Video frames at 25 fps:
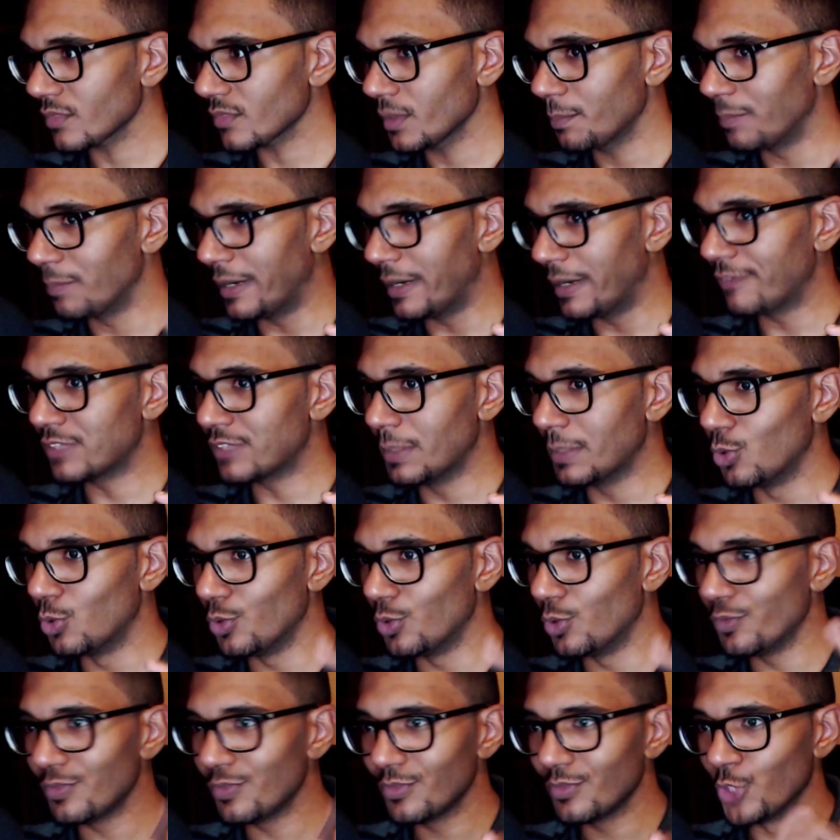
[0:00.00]
Buff the
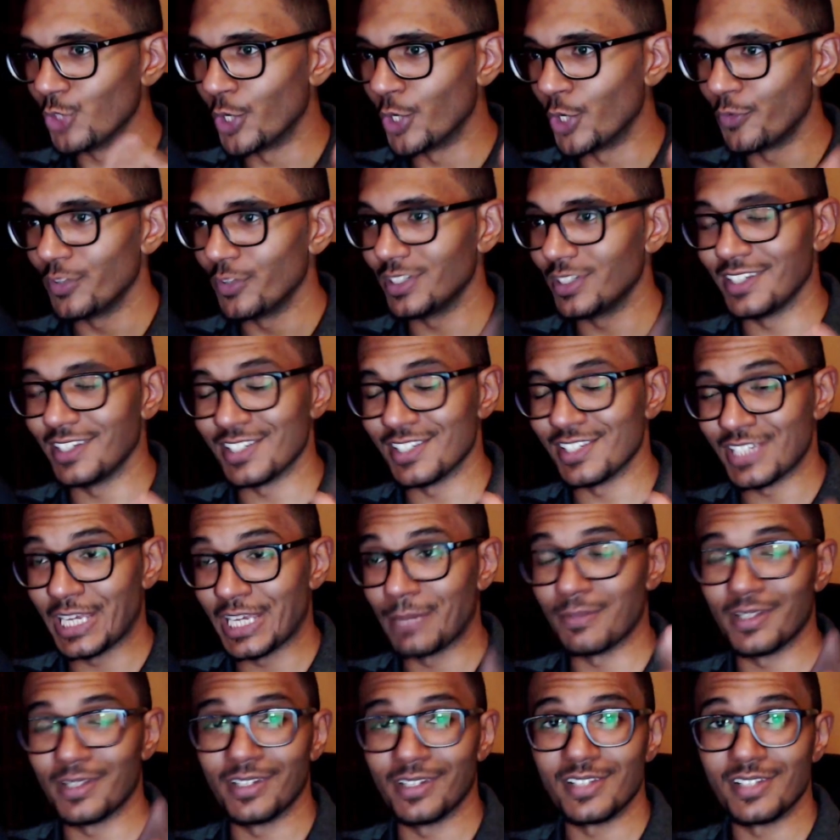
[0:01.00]
move, nerf it in the
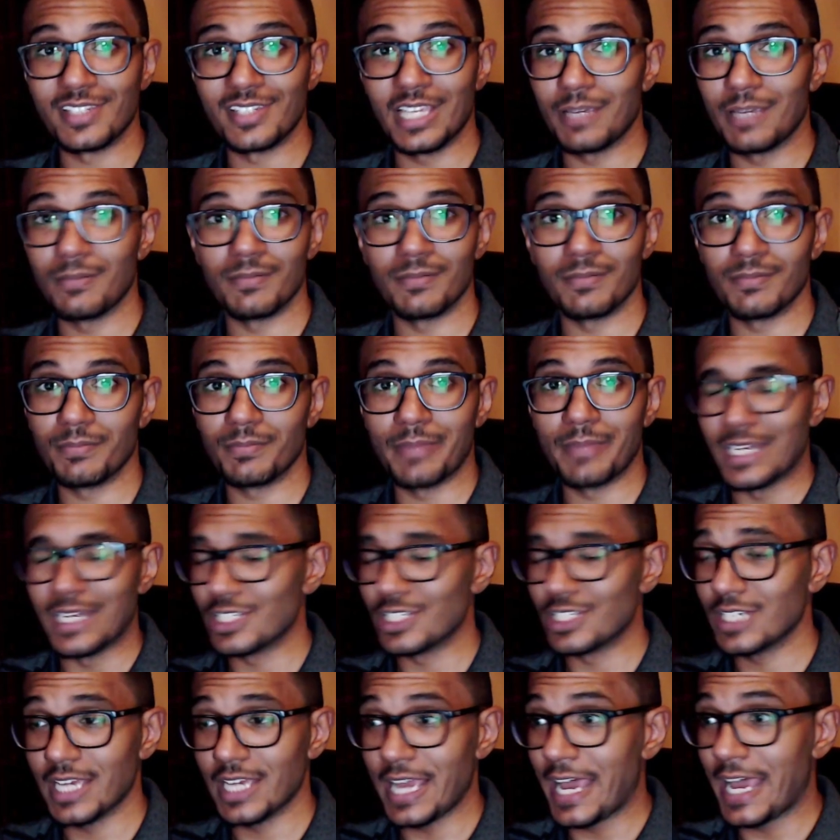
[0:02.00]
same in the same patch.
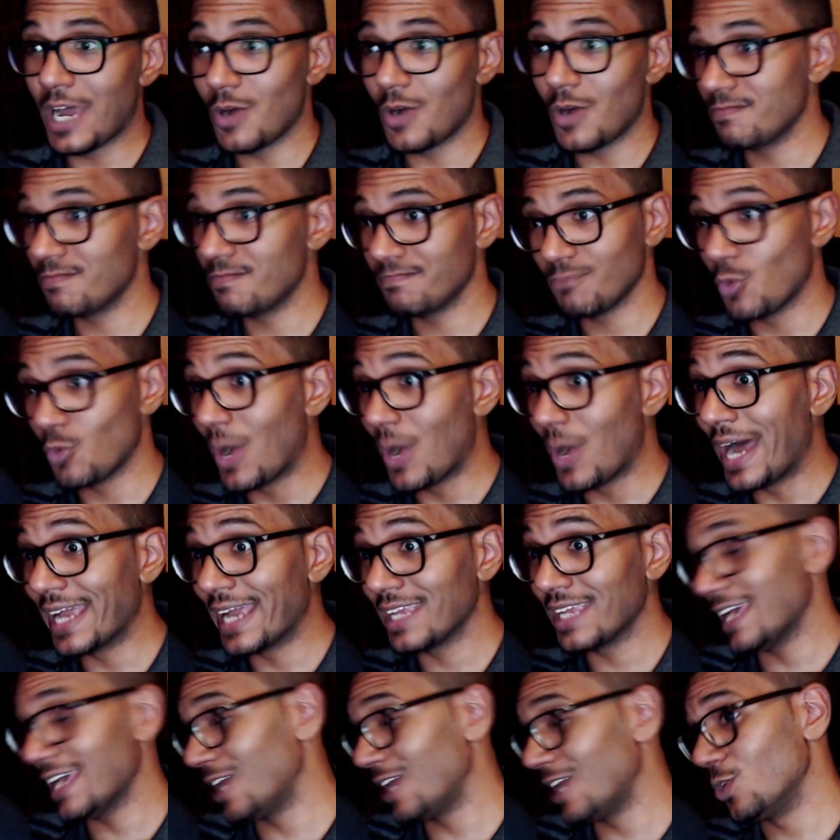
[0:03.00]
How?
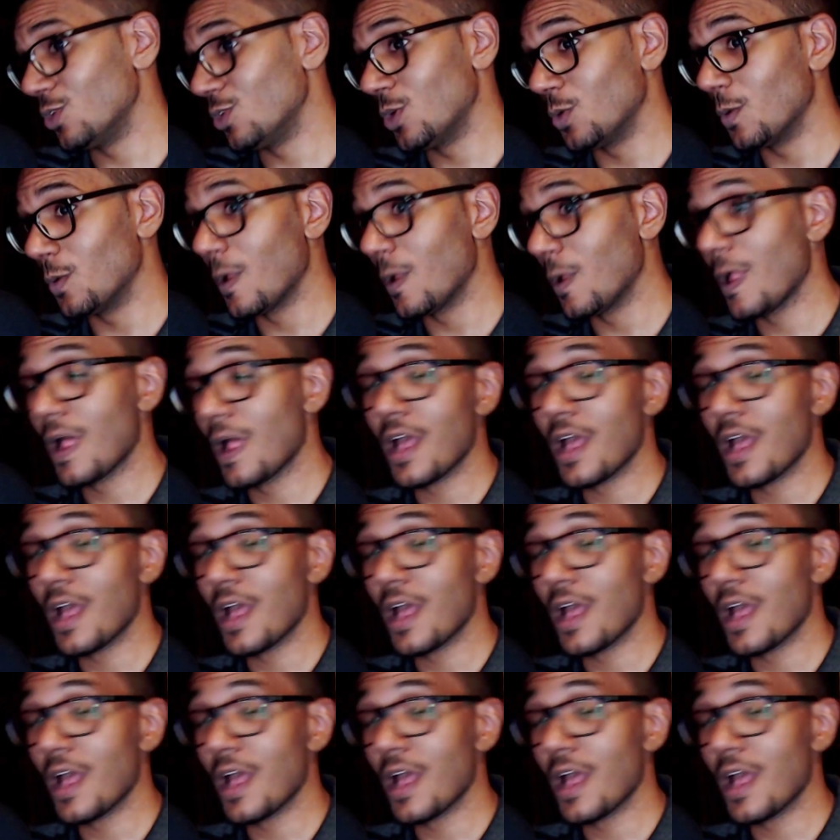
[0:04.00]
Why? I don't know.